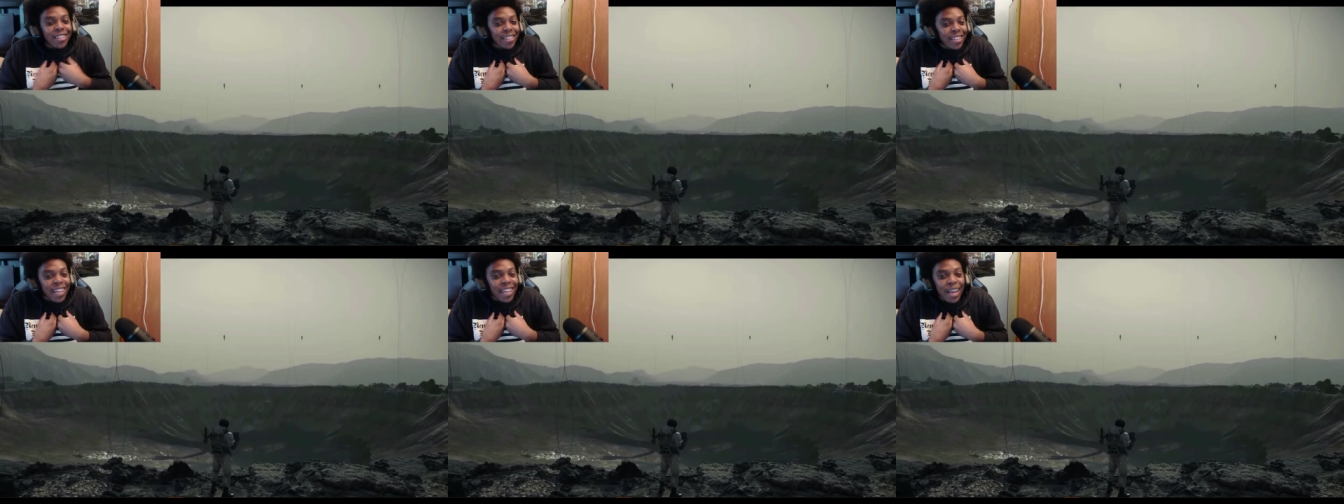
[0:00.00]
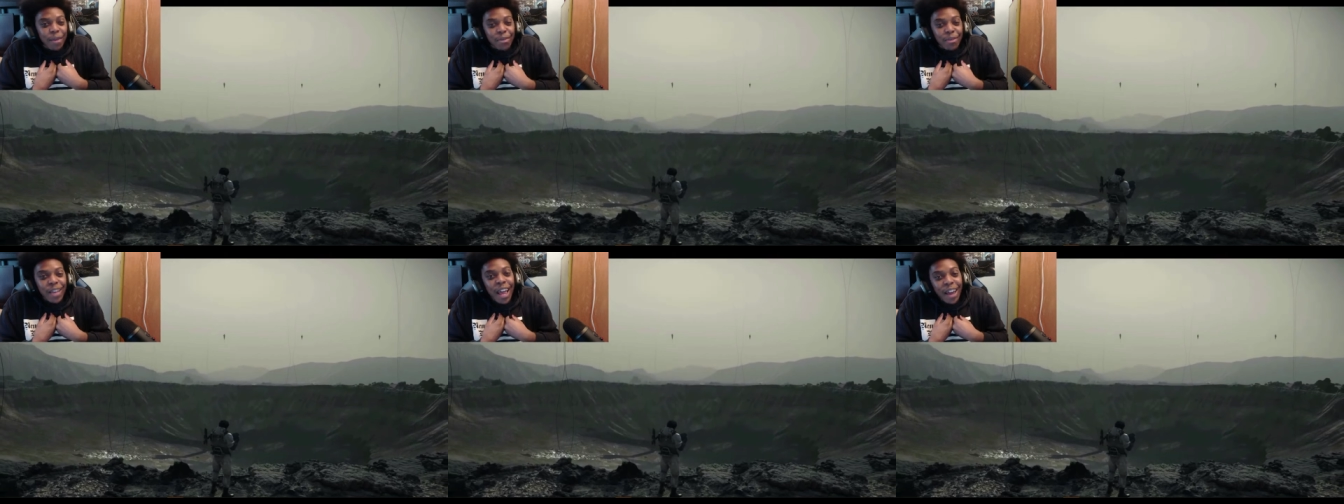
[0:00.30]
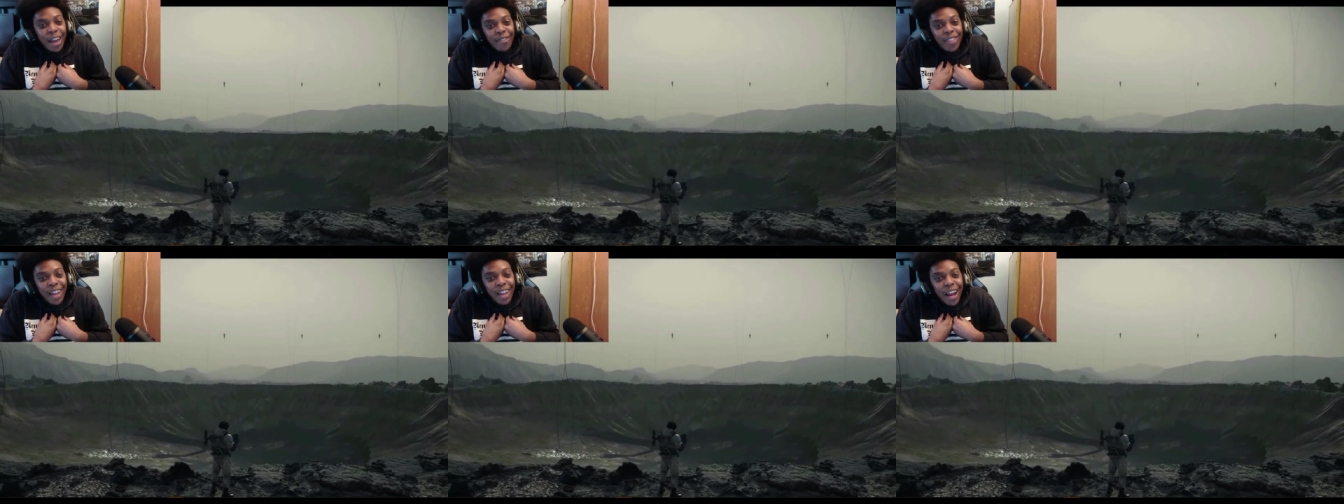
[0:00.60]
games
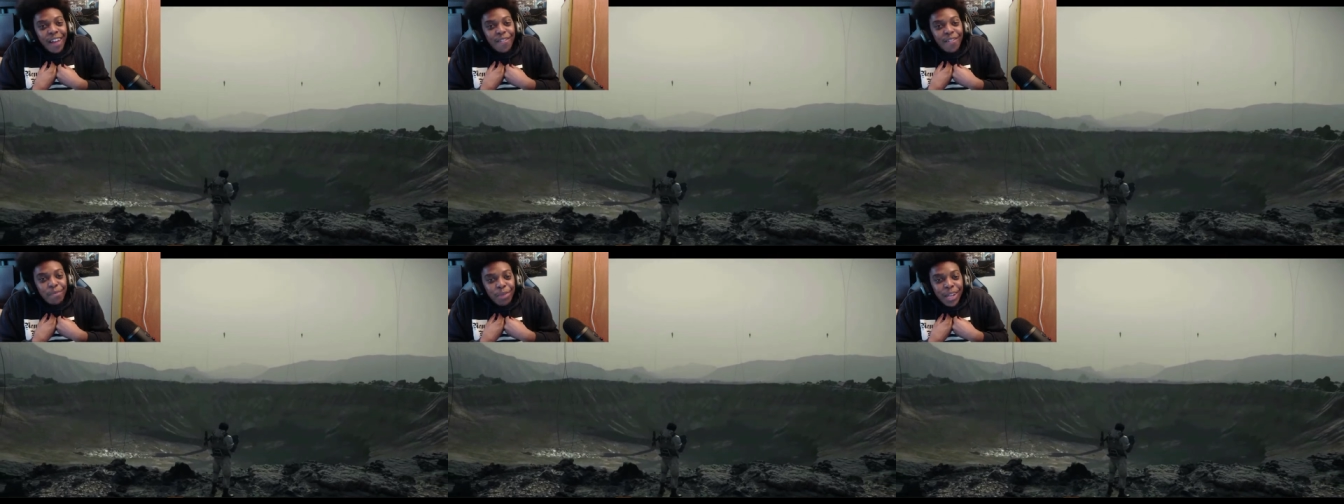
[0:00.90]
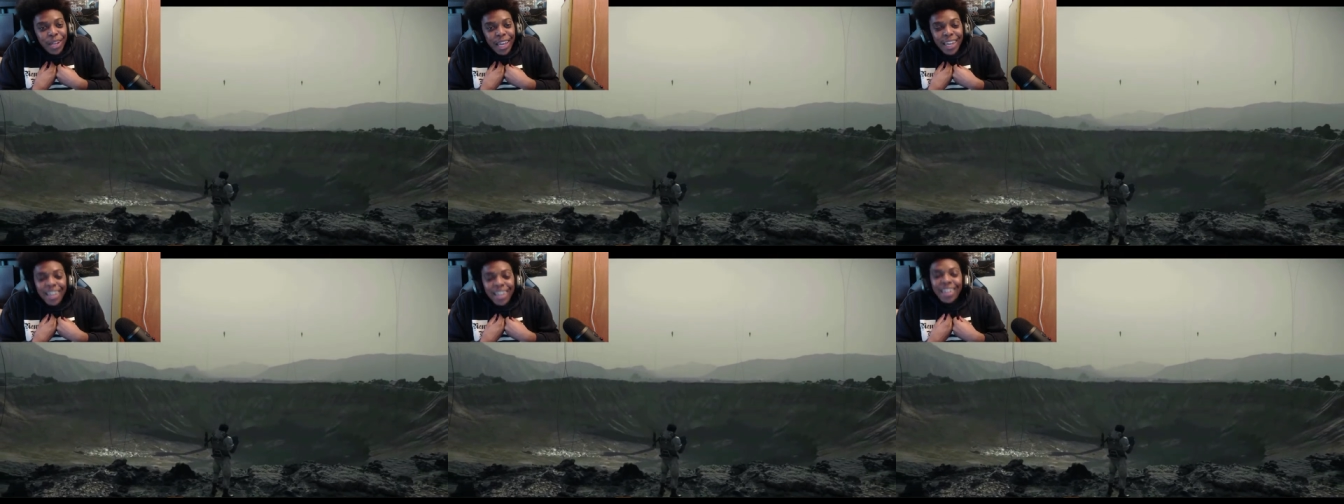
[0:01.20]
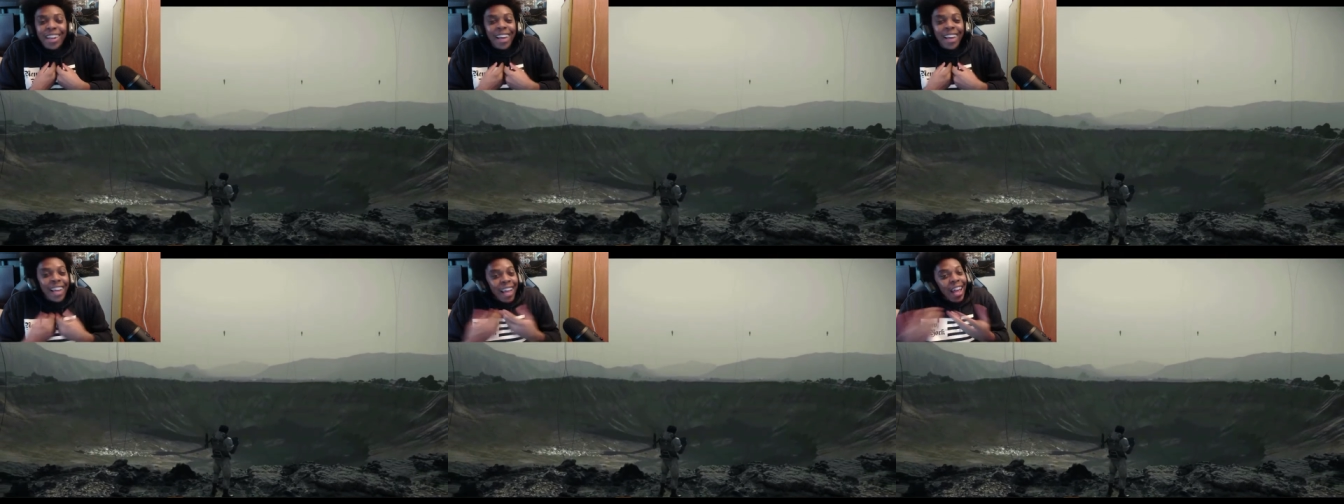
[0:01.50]
have that I've
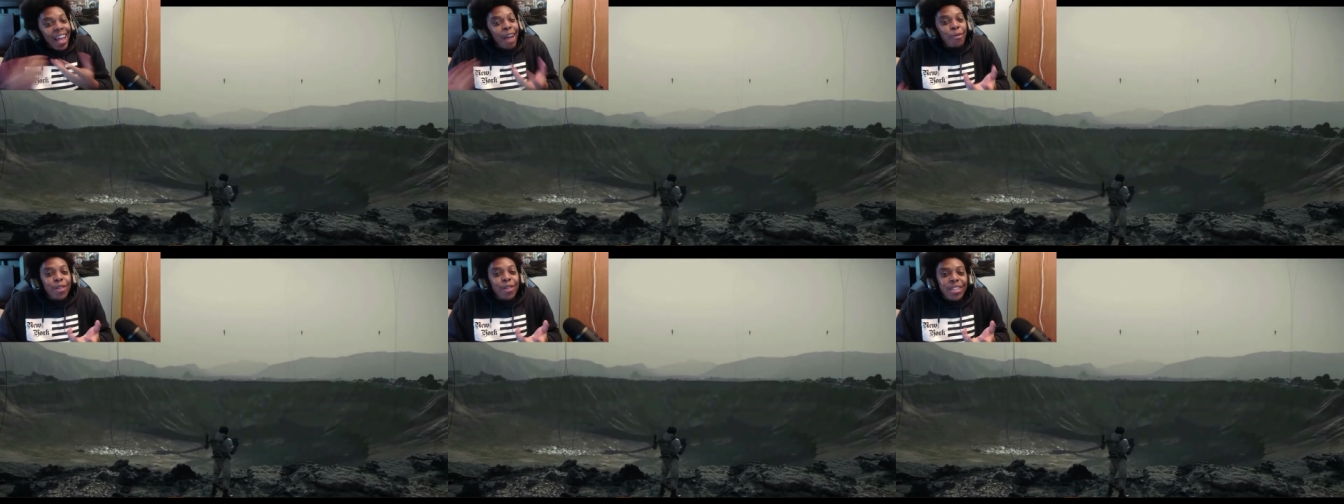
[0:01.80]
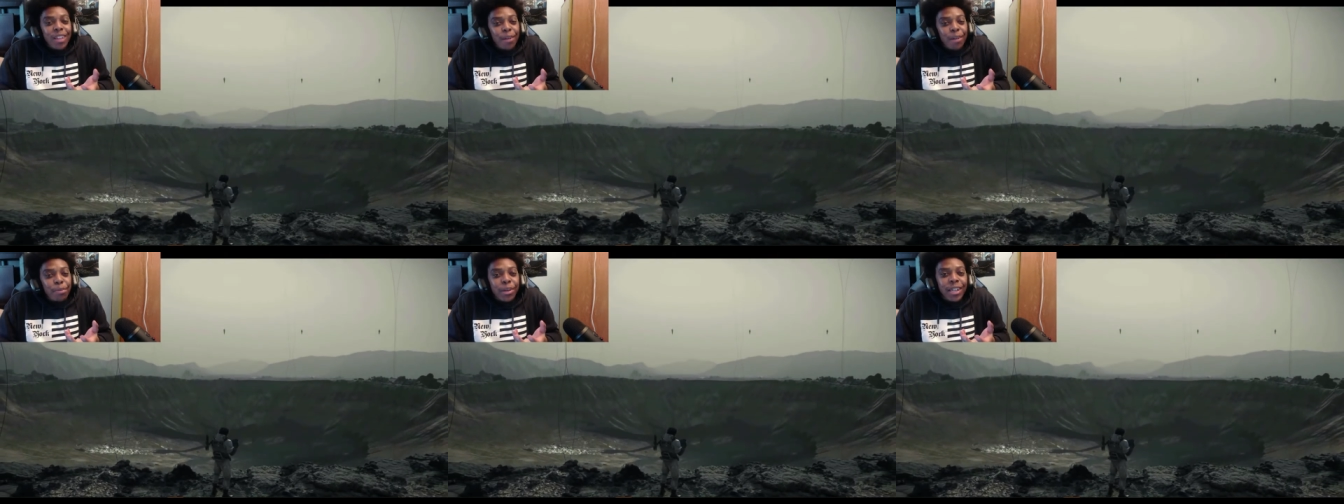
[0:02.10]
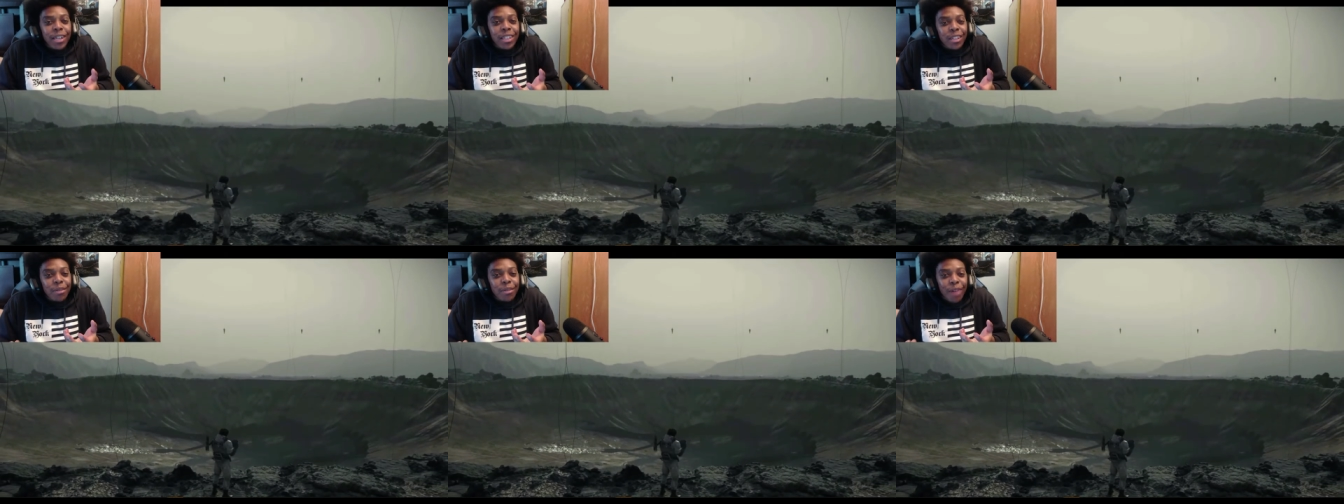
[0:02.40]
played, once I
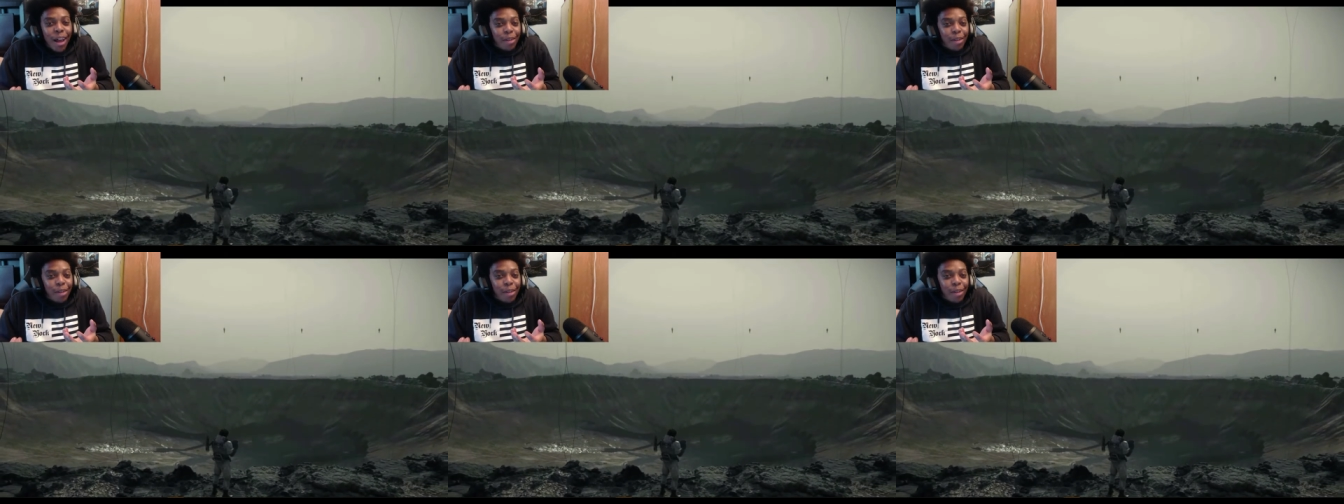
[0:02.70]
played them,